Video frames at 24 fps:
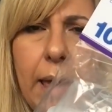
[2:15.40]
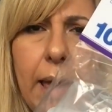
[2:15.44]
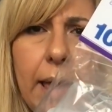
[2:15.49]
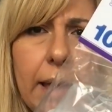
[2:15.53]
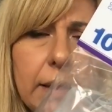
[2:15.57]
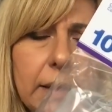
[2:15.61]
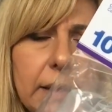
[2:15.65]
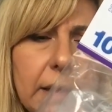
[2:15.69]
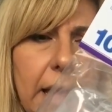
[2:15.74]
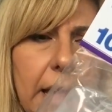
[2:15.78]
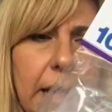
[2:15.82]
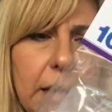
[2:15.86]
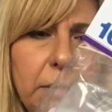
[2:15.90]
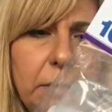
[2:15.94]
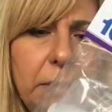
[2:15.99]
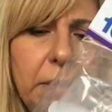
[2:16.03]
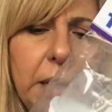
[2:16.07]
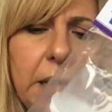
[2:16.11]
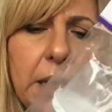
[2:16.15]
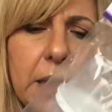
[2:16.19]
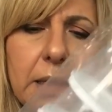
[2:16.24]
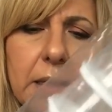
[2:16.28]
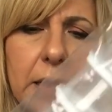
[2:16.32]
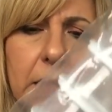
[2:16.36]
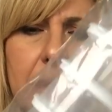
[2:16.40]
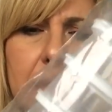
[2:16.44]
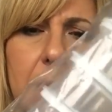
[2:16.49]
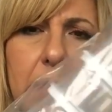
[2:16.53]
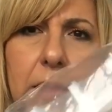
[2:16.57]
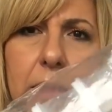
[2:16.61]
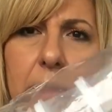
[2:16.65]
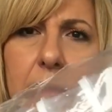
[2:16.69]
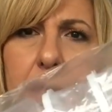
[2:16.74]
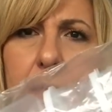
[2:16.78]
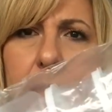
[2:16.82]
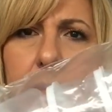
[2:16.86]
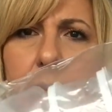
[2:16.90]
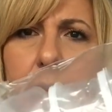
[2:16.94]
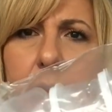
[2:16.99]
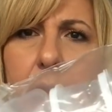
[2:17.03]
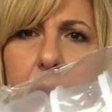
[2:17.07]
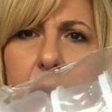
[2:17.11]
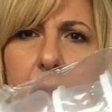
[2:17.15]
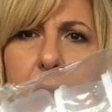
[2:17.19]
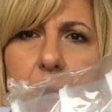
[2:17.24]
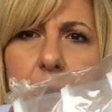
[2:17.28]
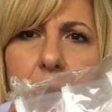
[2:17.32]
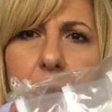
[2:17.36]
get 10 pieces
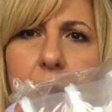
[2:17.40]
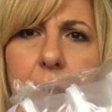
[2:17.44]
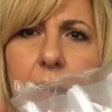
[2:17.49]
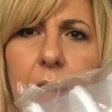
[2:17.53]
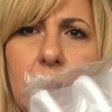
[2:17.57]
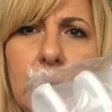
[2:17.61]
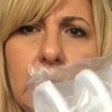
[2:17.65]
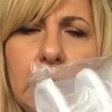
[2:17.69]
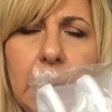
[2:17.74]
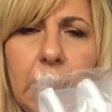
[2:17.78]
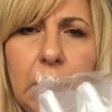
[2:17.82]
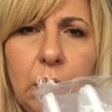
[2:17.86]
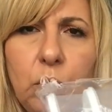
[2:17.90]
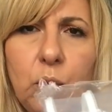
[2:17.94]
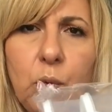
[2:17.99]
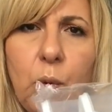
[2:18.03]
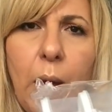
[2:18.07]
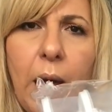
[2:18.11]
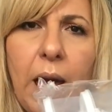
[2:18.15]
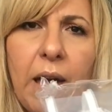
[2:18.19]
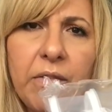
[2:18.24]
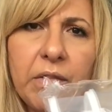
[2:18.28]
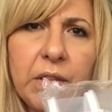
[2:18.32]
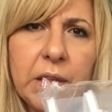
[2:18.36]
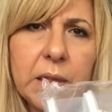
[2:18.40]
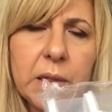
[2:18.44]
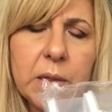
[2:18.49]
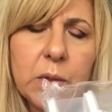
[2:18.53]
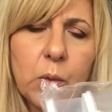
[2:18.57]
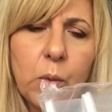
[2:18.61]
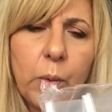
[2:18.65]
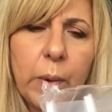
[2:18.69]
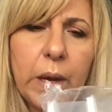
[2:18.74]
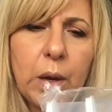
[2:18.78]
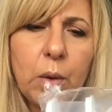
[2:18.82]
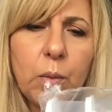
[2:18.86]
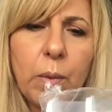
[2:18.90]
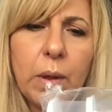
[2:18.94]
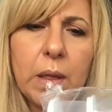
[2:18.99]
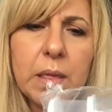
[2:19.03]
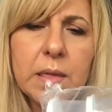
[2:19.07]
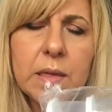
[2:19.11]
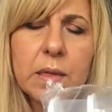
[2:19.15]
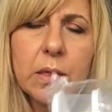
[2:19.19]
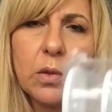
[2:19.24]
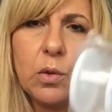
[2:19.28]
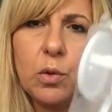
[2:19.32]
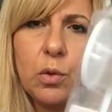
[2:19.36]
uh, they do have the square
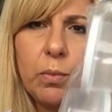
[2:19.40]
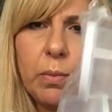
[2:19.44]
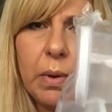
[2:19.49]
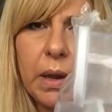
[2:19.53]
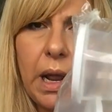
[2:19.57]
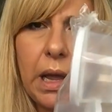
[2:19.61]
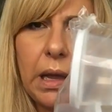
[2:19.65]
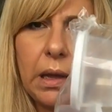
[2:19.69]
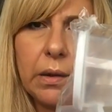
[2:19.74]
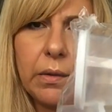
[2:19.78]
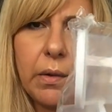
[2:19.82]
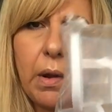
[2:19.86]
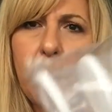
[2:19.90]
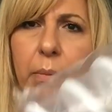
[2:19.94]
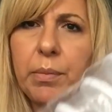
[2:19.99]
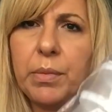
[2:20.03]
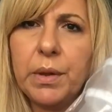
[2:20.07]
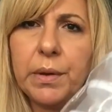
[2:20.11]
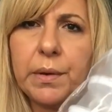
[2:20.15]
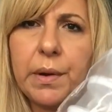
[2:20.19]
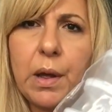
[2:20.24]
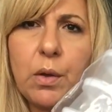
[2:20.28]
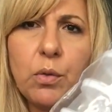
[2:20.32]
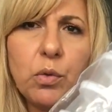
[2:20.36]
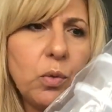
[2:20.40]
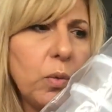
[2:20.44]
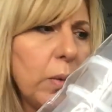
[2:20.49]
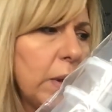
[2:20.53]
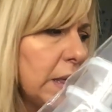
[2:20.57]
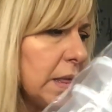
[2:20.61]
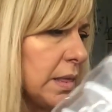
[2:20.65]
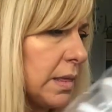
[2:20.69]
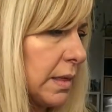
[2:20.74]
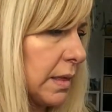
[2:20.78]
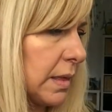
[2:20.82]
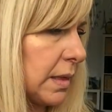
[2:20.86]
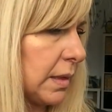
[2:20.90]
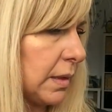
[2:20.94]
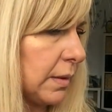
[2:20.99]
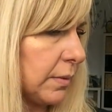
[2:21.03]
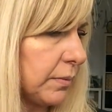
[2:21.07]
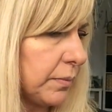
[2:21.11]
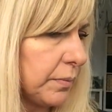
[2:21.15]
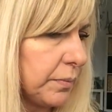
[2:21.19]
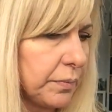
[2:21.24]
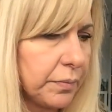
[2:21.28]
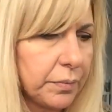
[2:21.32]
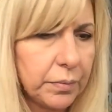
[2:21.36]
ones too but I grabbed the round ones
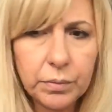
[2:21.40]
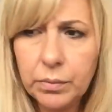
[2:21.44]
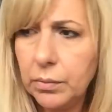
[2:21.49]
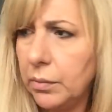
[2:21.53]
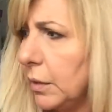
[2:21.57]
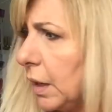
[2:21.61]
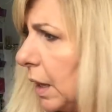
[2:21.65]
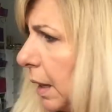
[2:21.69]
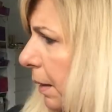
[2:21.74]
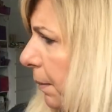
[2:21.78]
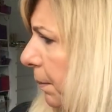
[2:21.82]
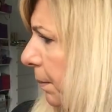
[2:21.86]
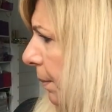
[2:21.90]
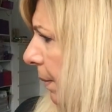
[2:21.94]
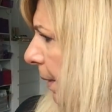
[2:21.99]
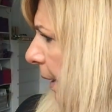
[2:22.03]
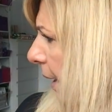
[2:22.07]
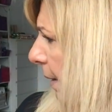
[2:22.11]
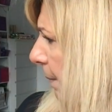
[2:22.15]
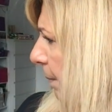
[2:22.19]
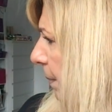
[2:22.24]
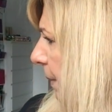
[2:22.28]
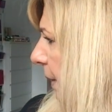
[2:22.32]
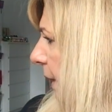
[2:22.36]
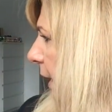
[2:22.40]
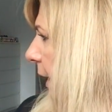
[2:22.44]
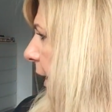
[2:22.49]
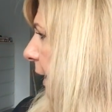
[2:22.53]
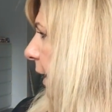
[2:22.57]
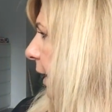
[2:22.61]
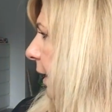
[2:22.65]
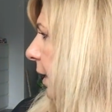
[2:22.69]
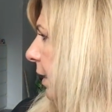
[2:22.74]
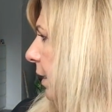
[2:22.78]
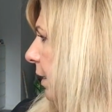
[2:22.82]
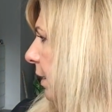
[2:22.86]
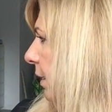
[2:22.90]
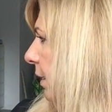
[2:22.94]
Peppy